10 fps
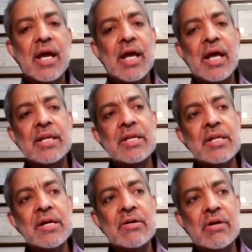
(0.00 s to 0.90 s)
And
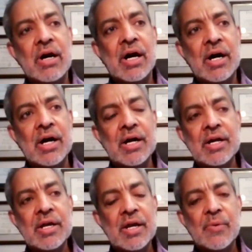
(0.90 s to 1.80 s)

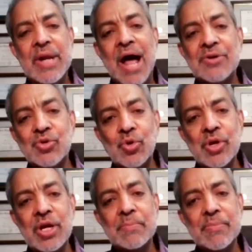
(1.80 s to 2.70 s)
when I was
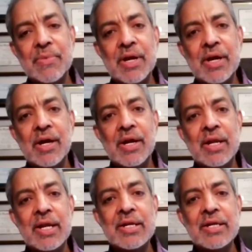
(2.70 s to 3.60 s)
growing up in
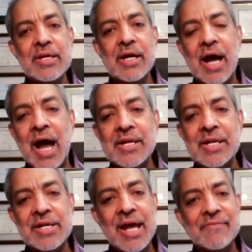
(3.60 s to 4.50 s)
India, I
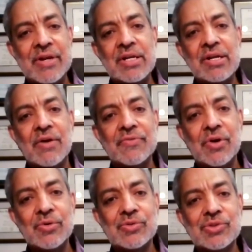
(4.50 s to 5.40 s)
didn't have any of
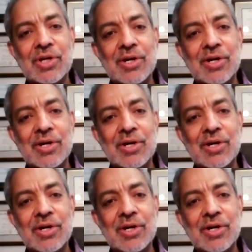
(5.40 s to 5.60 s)
those